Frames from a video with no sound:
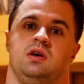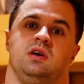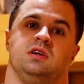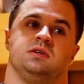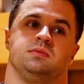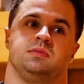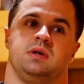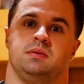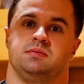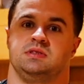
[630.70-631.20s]

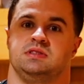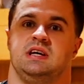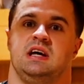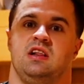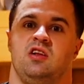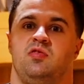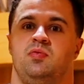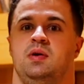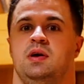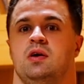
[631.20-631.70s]
Sometimes the
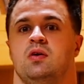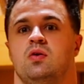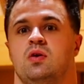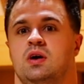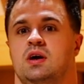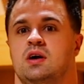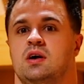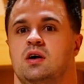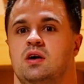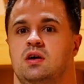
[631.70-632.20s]
deadlift will be
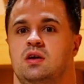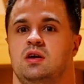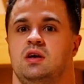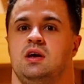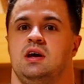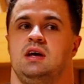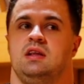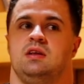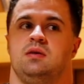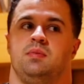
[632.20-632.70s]
going good,
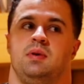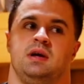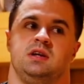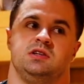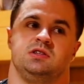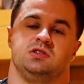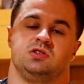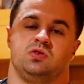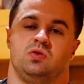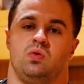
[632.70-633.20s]
and the
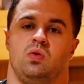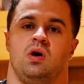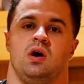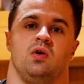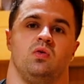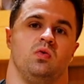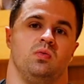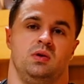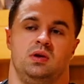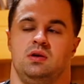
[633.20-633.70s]
bench and
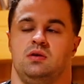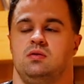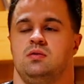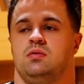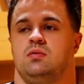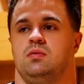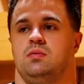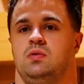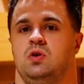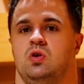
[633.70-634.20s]
squat will be,
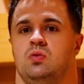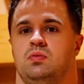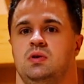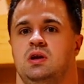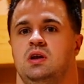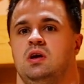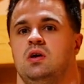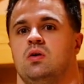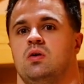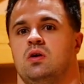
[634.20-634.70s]
you know,
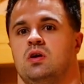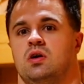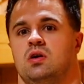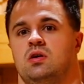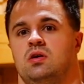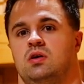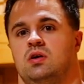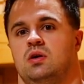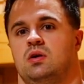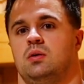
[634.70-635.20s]
mediocre.
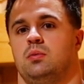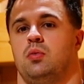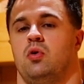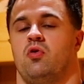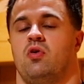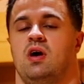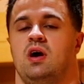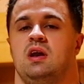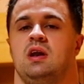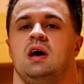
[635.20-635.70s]
But
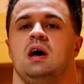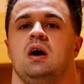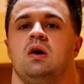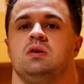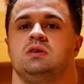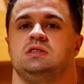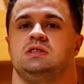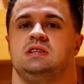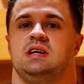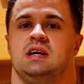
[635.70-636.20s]
right now,
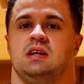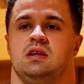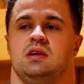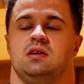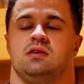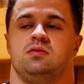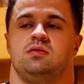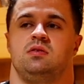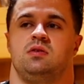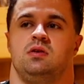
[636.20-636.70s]
it's
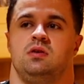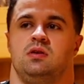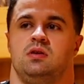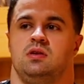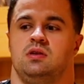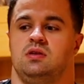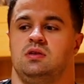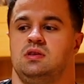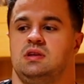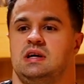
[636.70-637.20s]
deadlift.
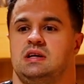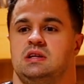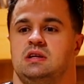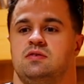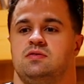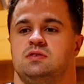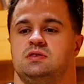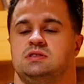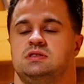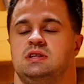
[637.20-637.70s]

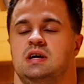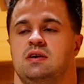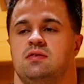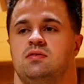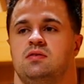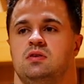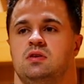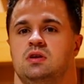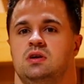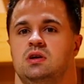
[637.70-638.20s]
Deadlift is
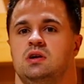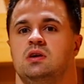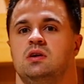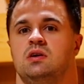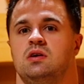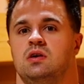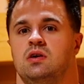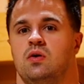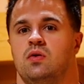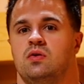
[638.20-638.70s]
definitely
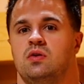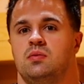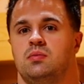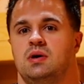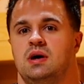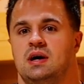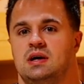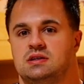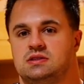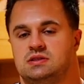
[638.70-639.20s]
going the
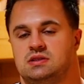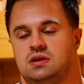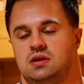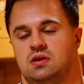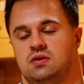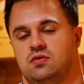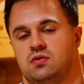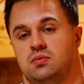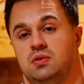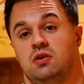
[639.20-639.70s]
best
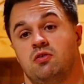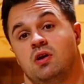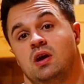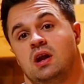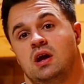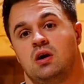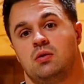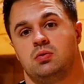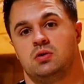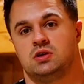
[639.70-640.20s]
for me right
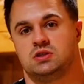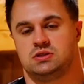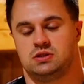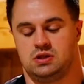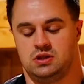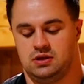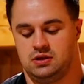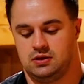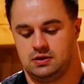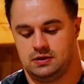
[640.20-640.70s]
now,
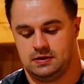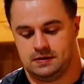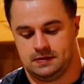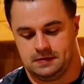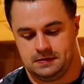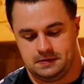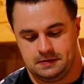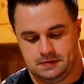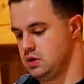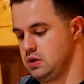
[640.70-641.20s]
personally.
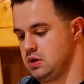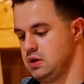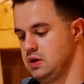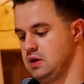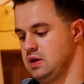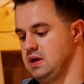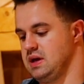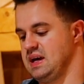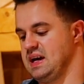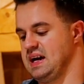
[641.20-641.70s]

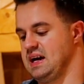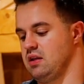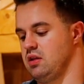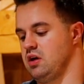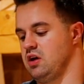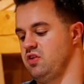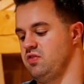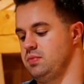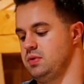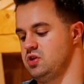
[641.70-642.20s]
How
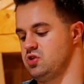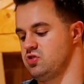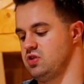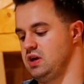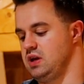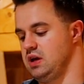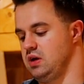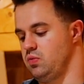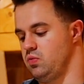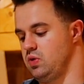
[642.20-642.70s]
long have you been
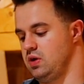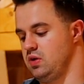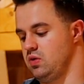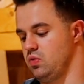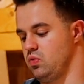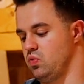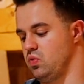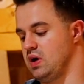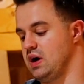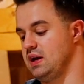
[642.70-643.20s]
training, and
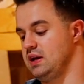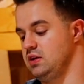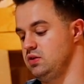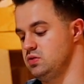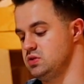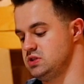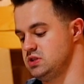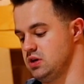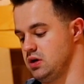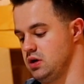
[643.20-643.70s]
why did you
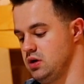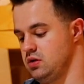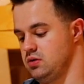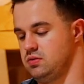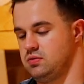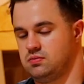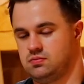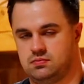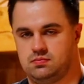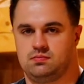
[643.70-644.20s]
start?
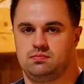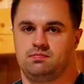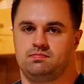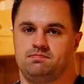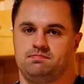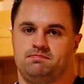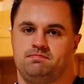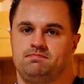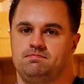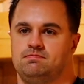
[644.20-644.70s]

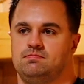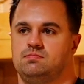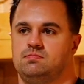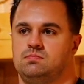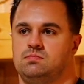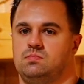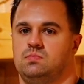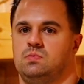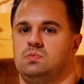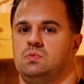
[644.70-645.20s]

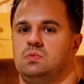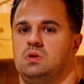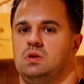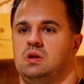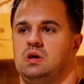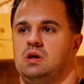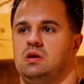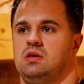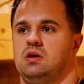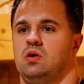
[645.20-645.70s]

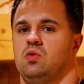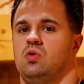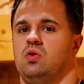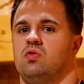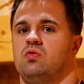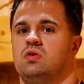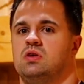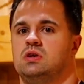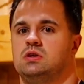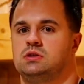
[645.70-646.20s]
I think I went
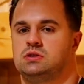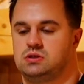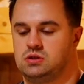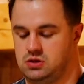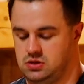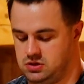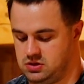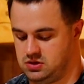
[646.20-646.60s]
over this.